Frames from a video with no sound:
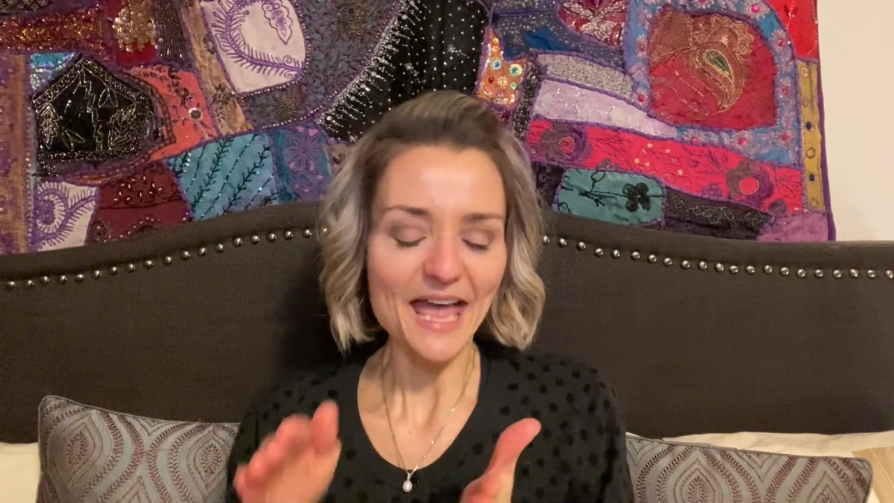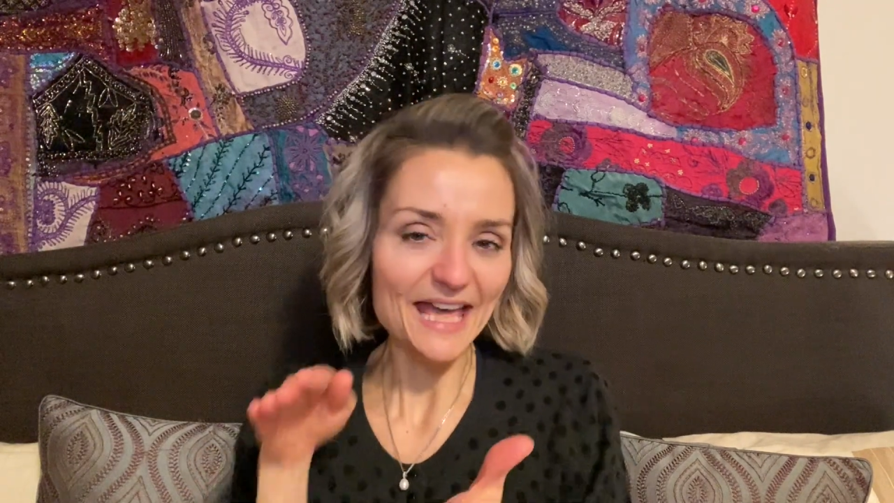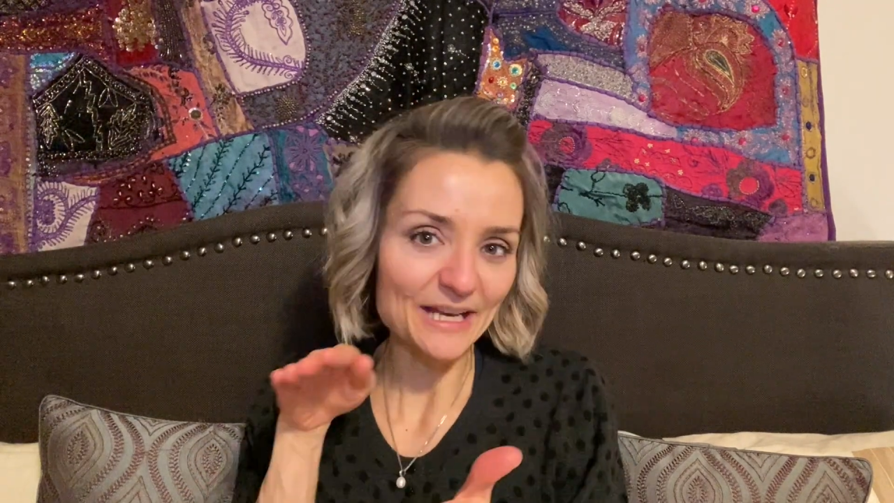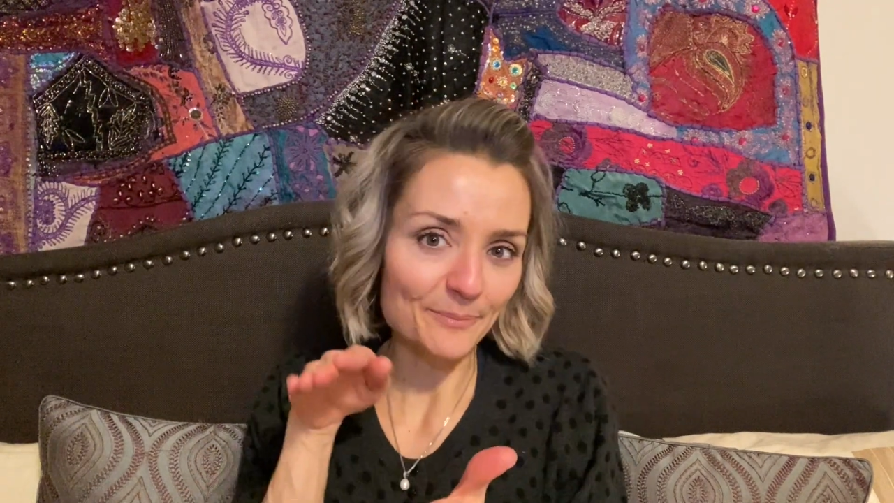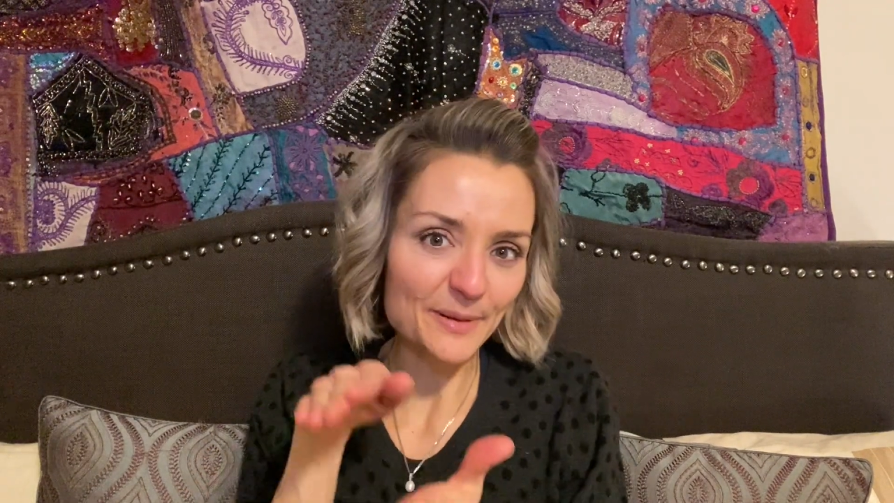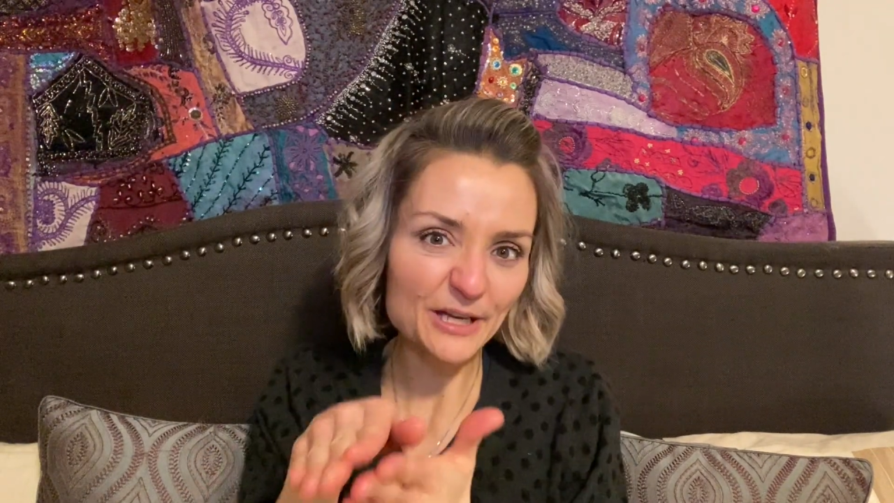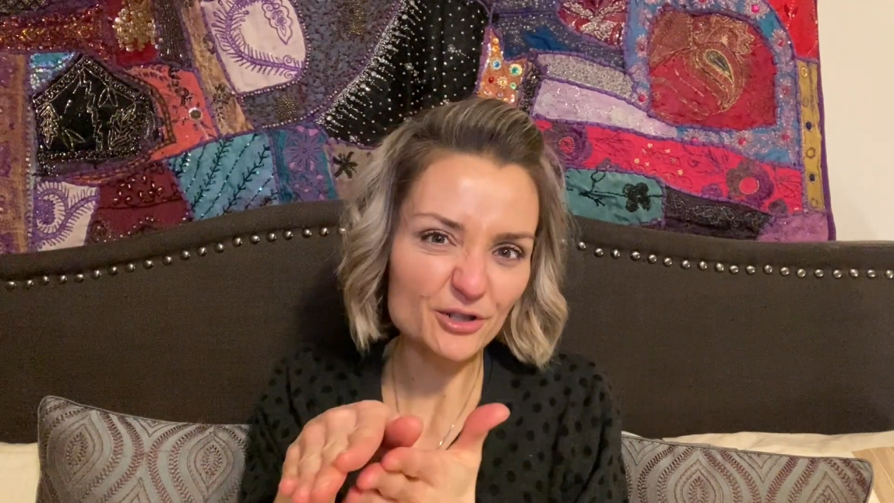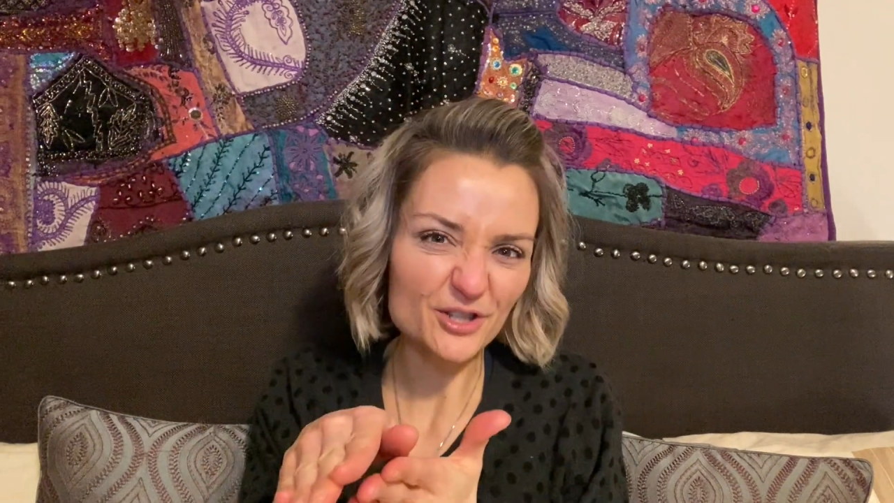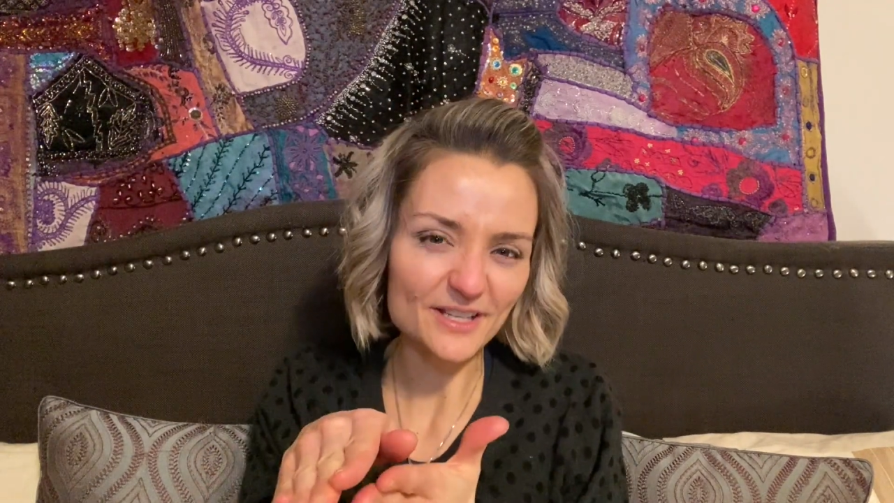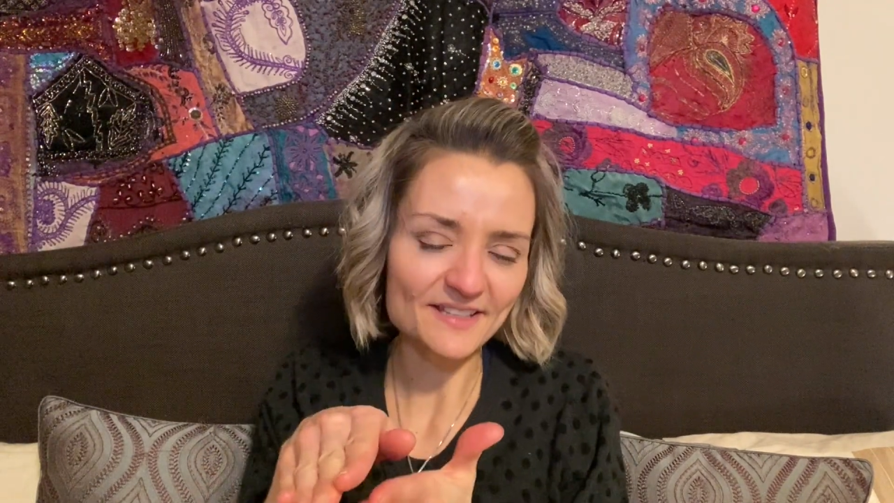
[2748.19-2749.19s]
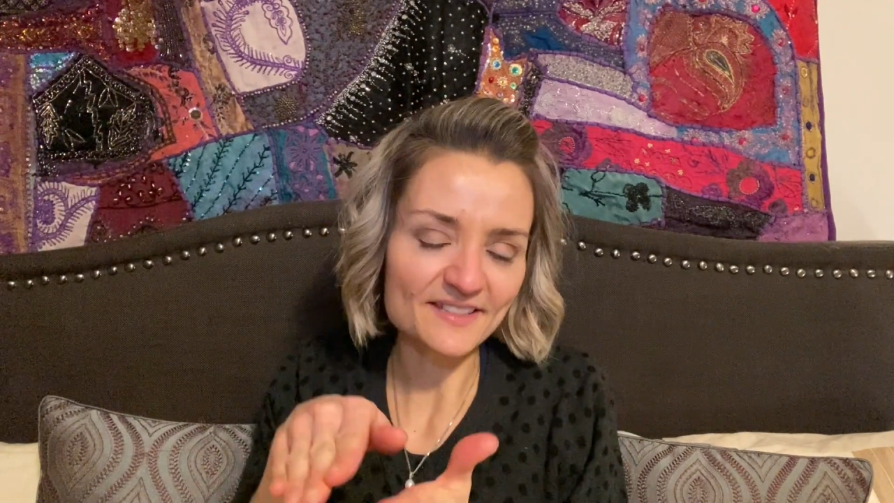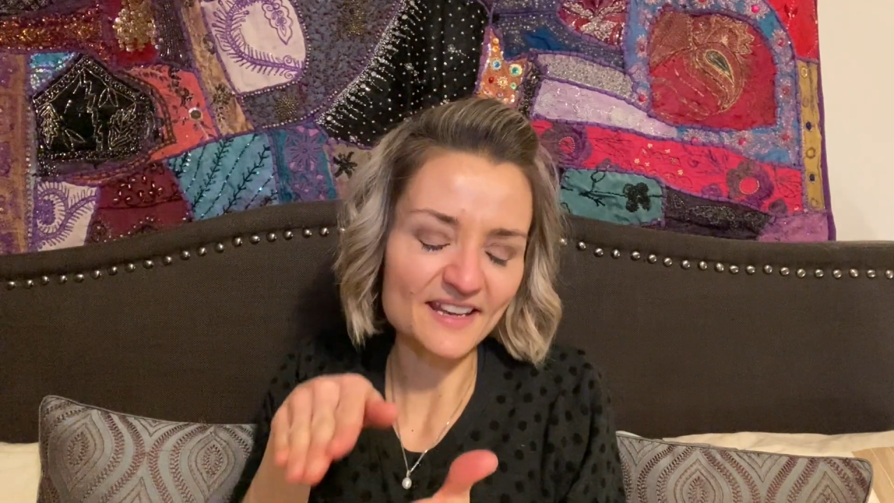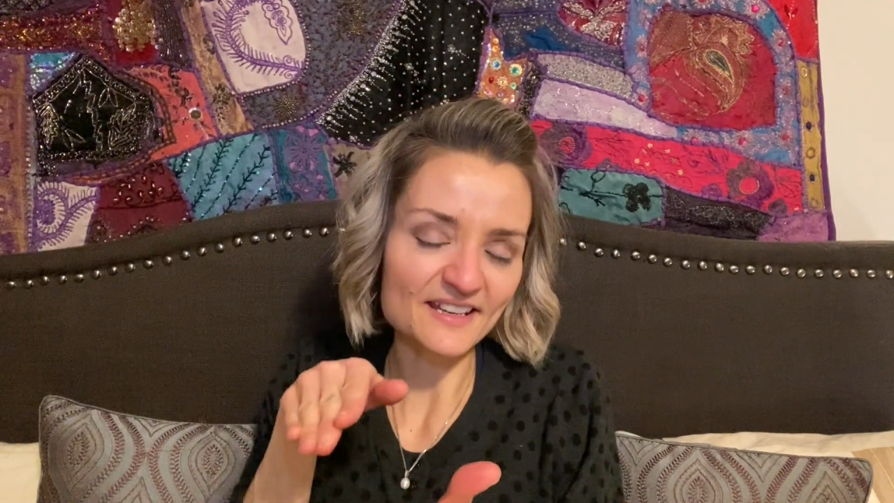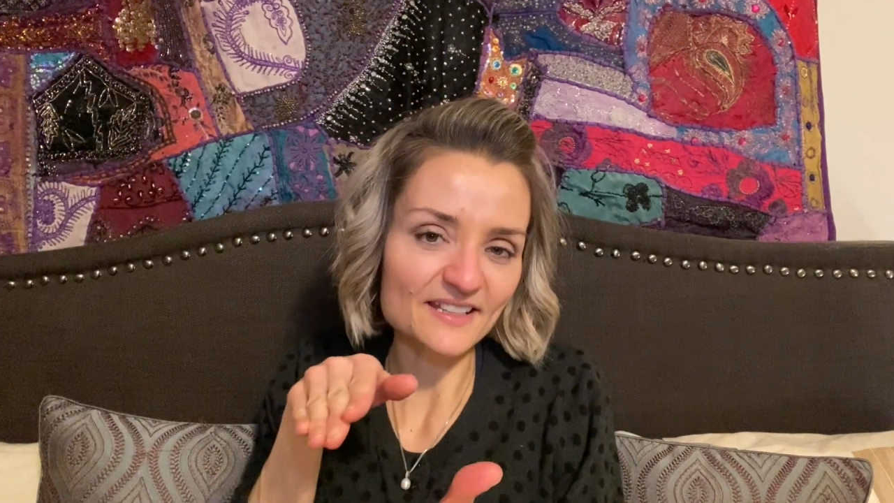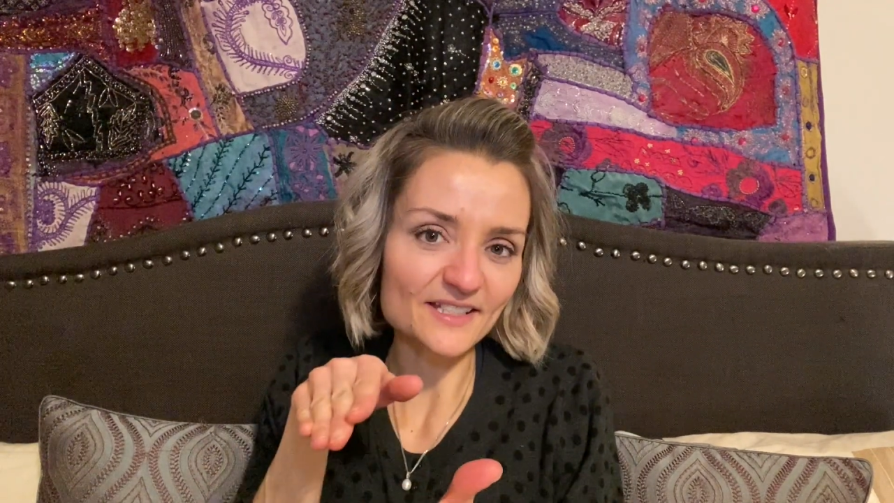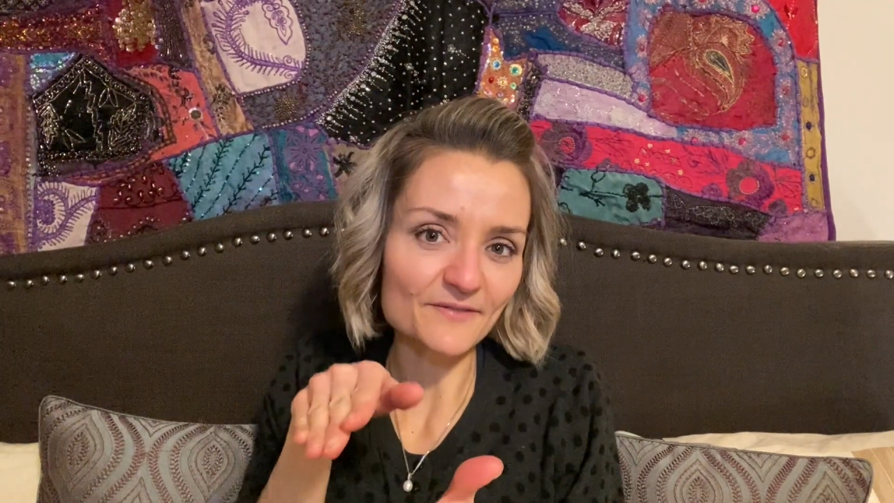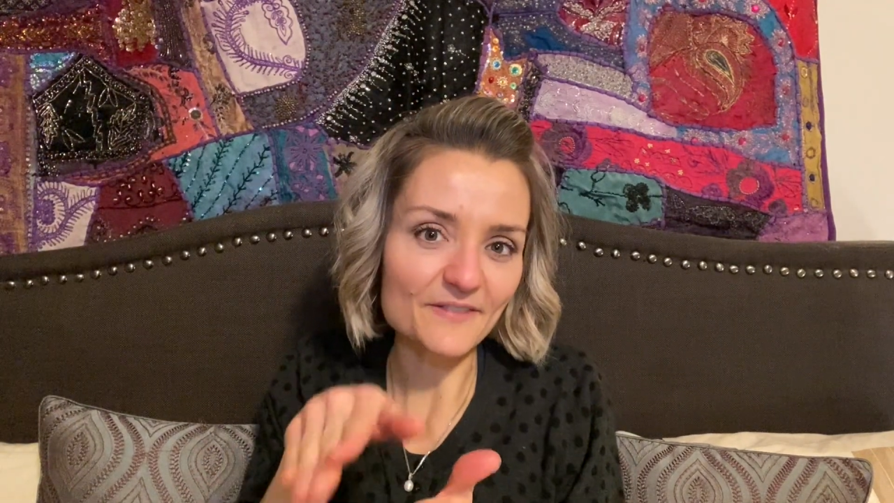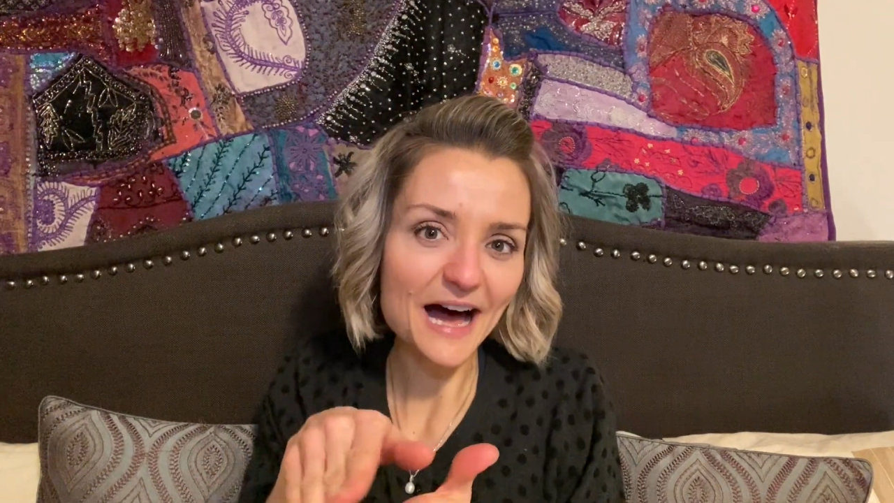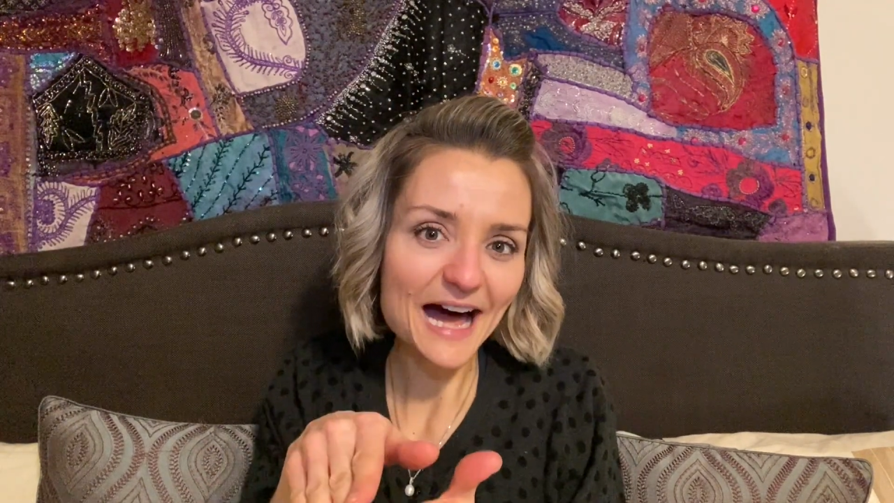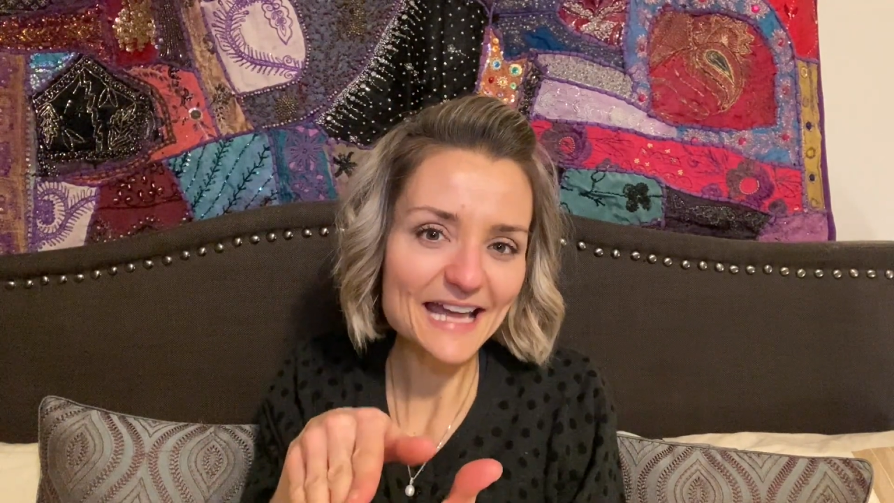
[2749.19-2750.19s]
and it pierces and it
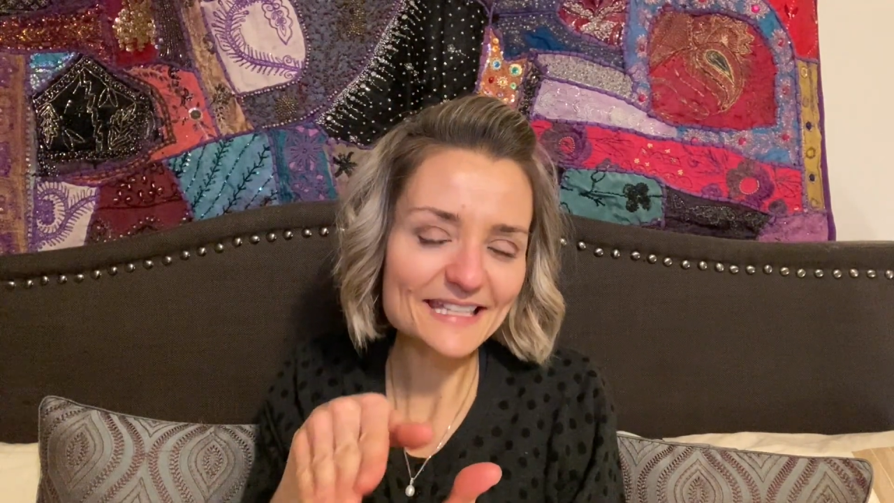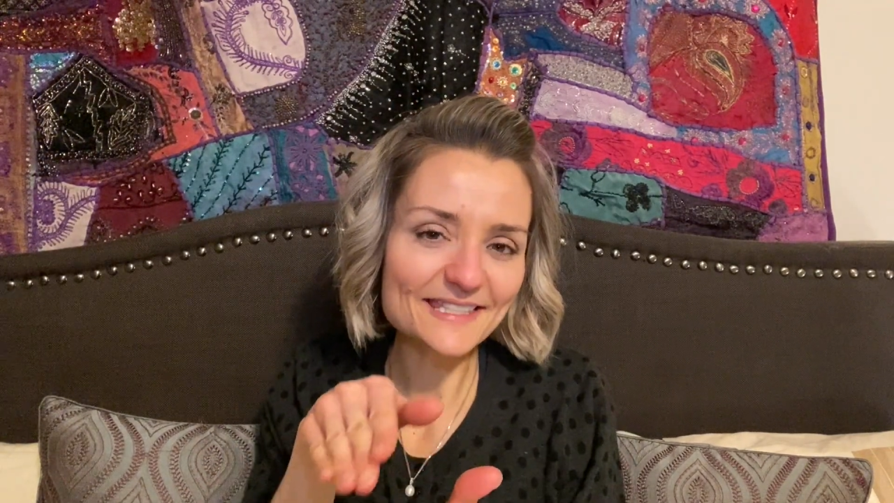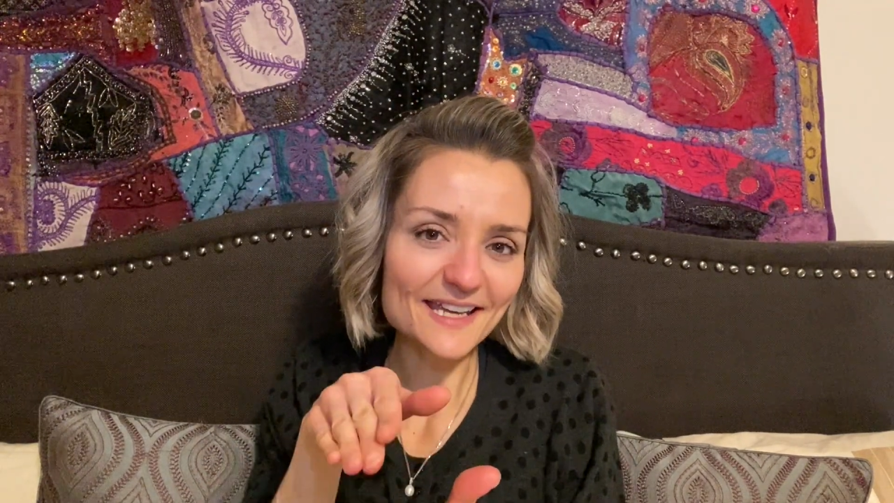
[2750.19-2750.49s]
divides